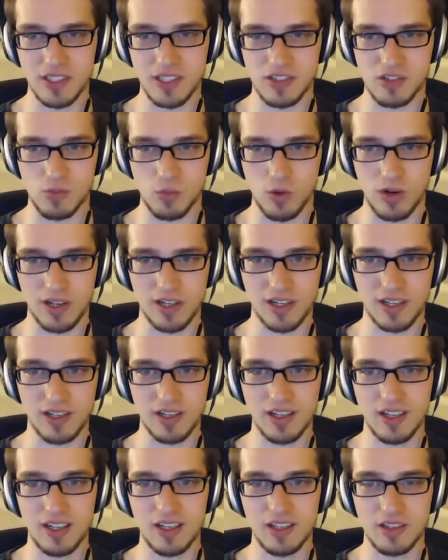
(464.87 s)
doesn't work.
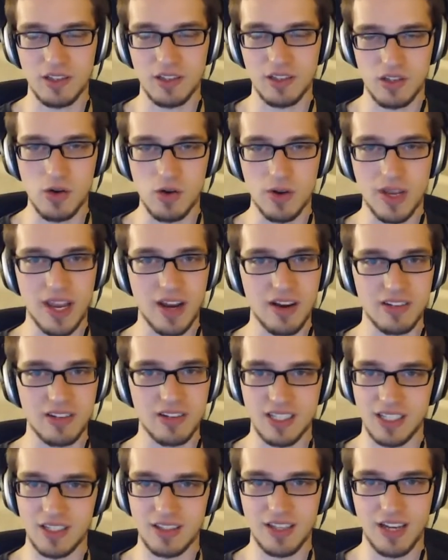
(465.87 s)
There's no
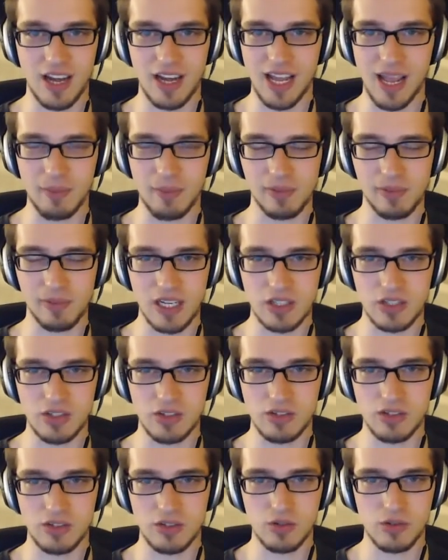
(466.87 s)
guarantee that any
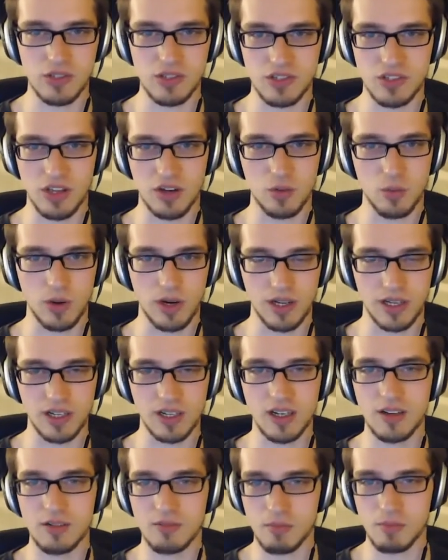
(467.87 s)
application you use is gonna work.
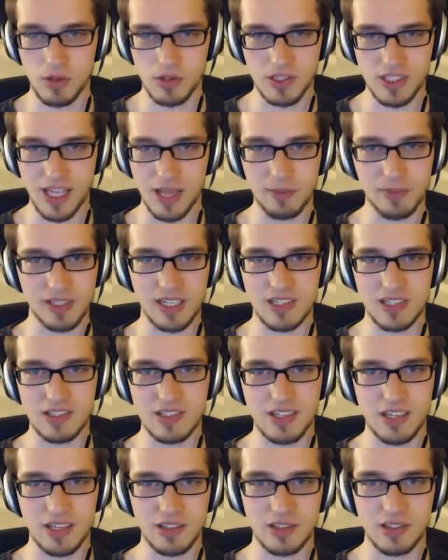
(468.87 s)
Most of the
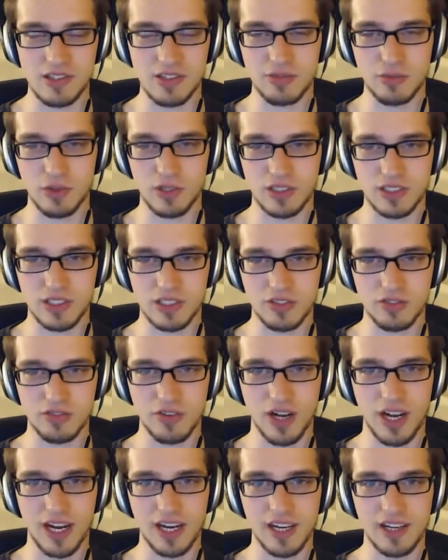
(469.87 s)
applications I use have worked just
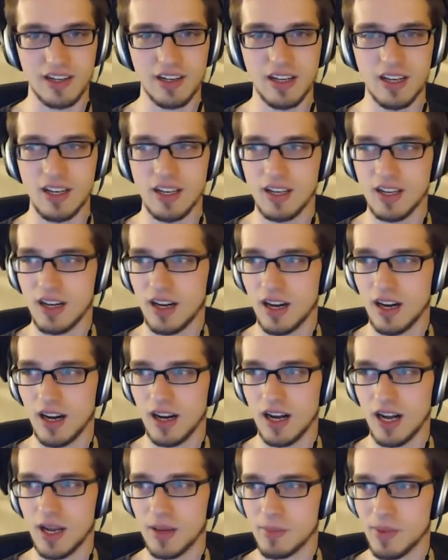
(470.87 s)
fine.
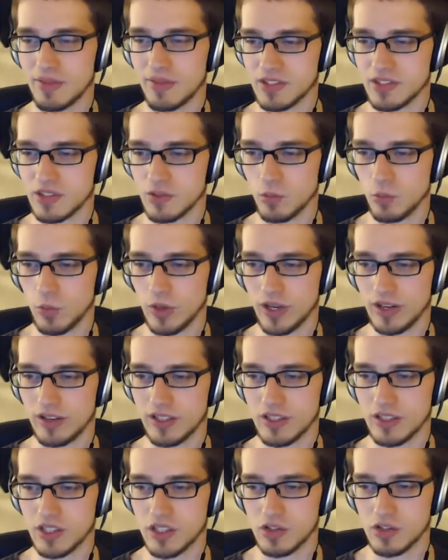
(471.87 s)
I'm having some weird
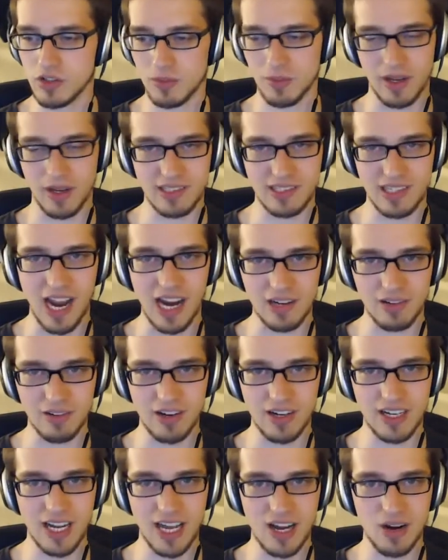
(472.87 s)
issues with my dock
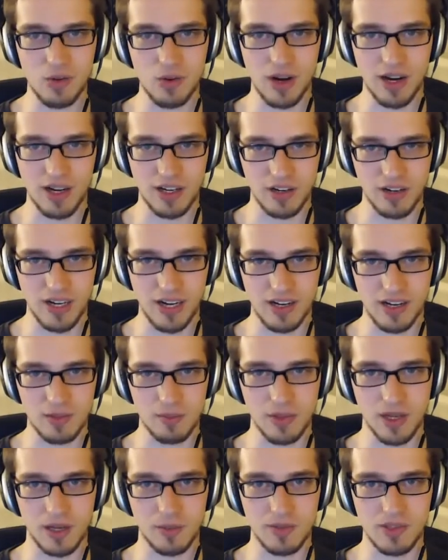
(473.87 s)
right now, where I go down to the
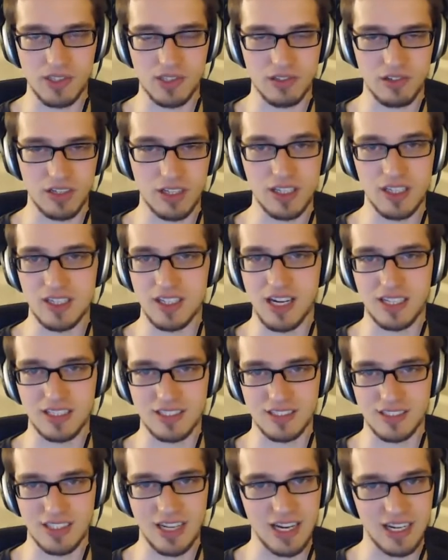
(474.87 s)
bottom of the screen, the dock
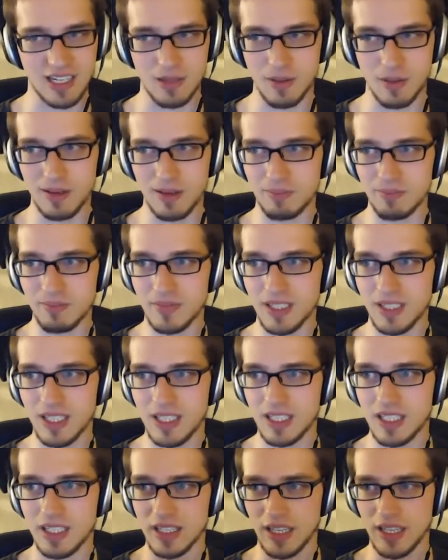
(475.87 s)
does not come up,
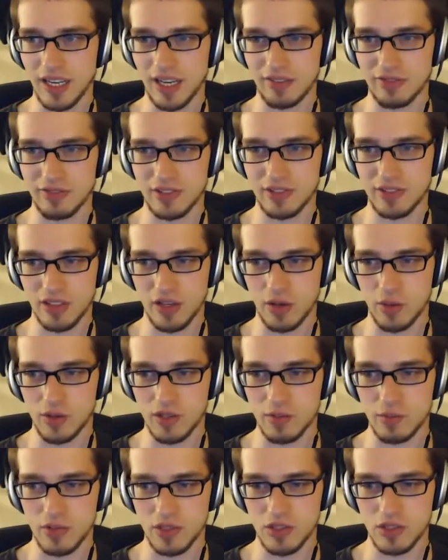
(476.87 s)
and I have to go
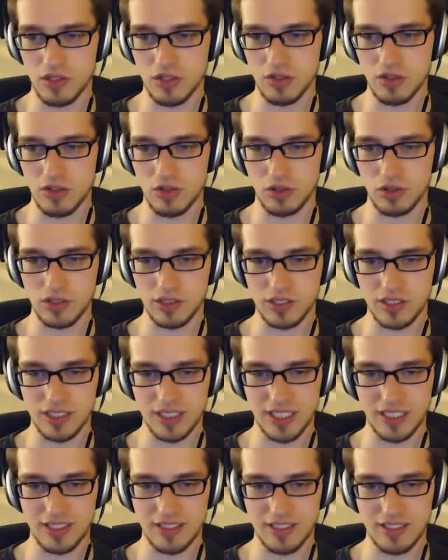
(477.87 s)
into Mission Control just to
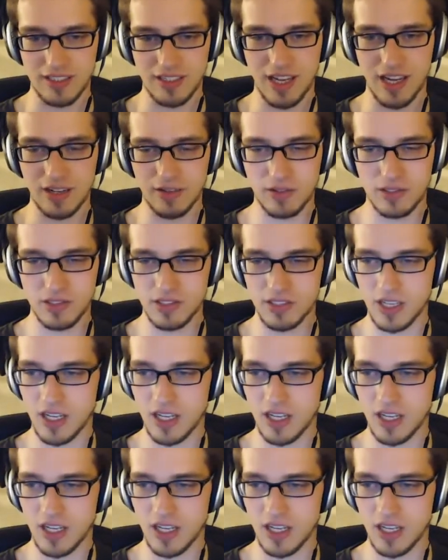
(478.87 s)
get to the dock, which is